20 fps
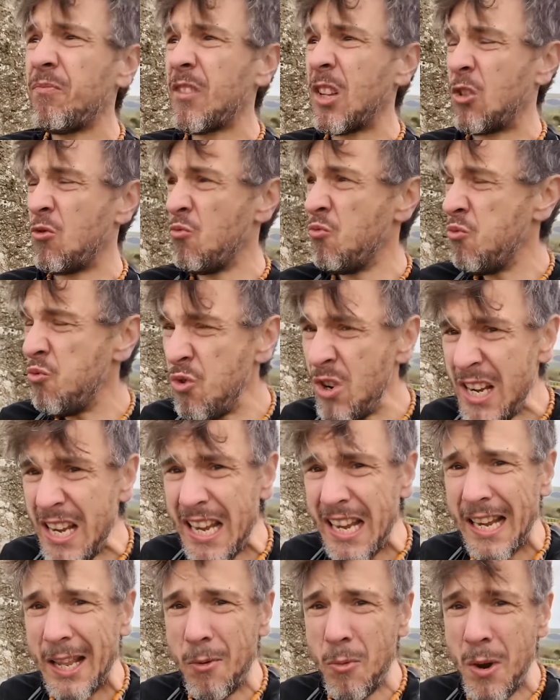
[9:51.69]
It's
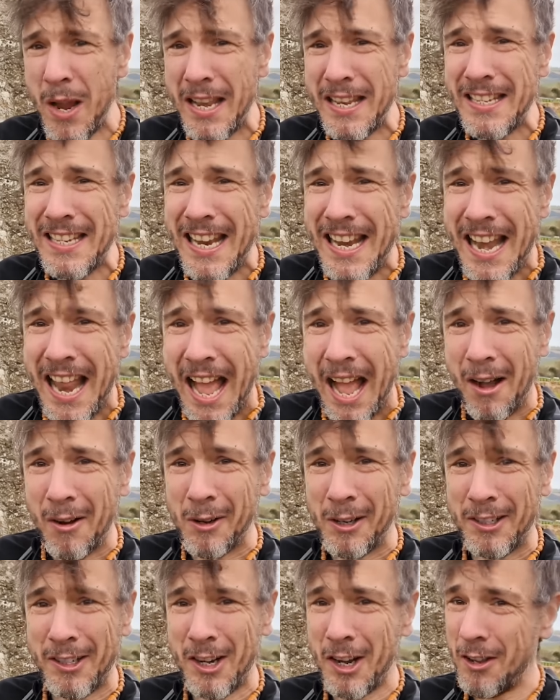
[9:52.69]
really windy now.
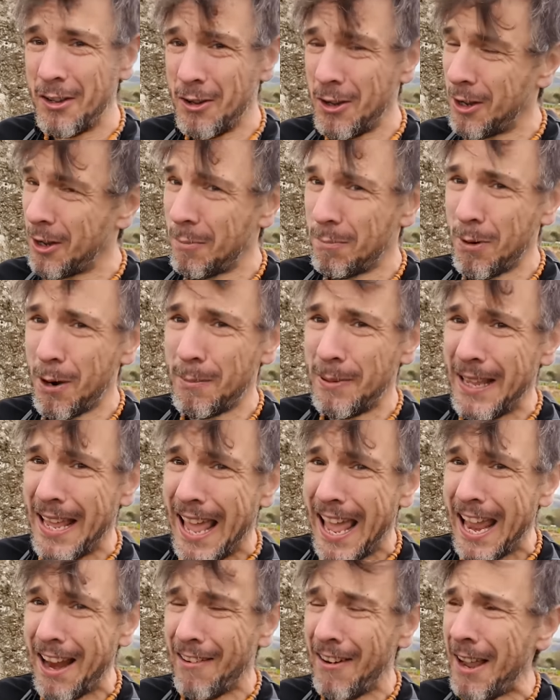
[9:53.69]
I don't know, you could probably
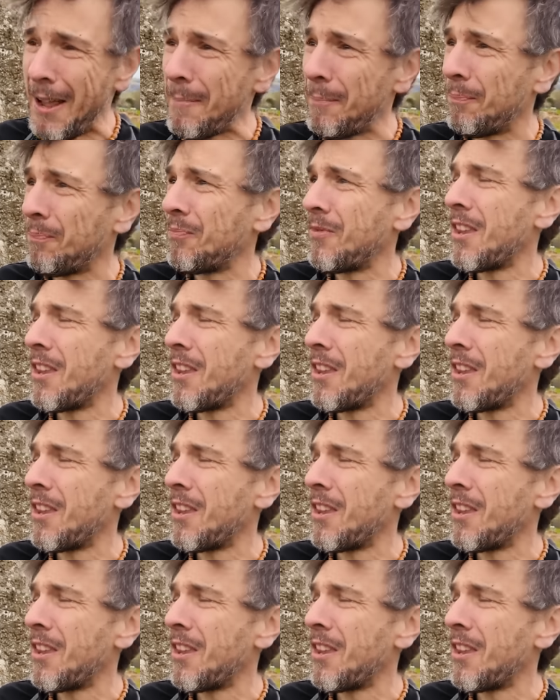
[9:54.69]
hear it.